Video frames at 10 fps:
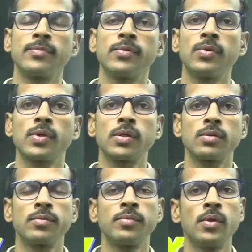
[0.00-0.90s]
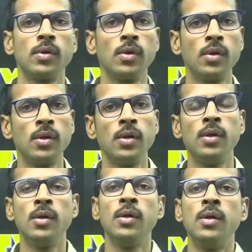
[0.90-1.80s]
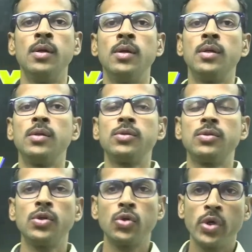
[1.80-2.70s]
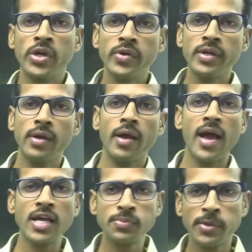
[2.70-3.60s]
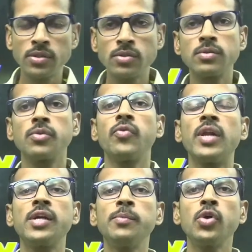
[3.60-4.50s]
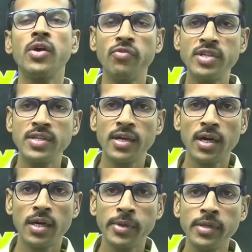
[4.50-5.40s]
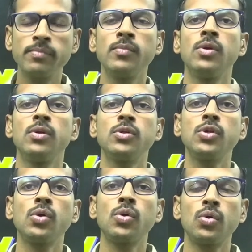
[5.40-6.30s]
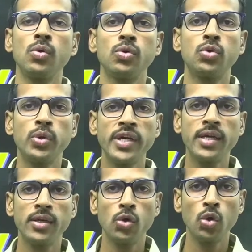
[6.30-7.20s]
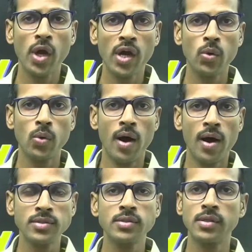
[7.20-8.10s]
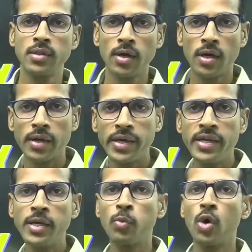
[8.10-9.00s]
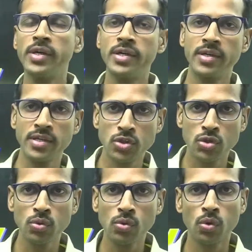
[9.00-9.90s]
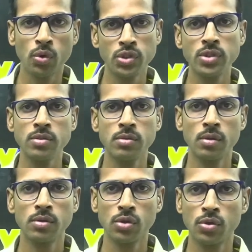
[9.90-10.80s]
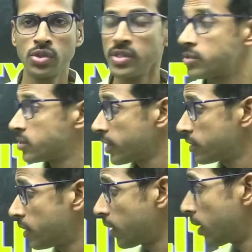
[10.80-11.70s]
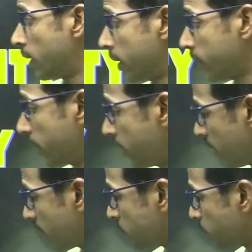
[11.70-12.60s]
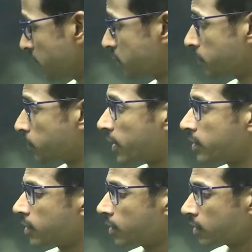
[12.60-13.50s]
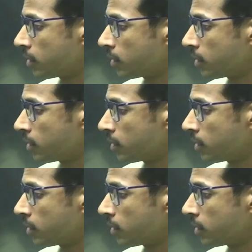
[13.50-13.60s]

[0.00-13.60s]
Okay. So good evening aspirants, welcome to MVC Academy. So today you have answered the Indian Polity Test 2 questions. So just check the key and explanation part here.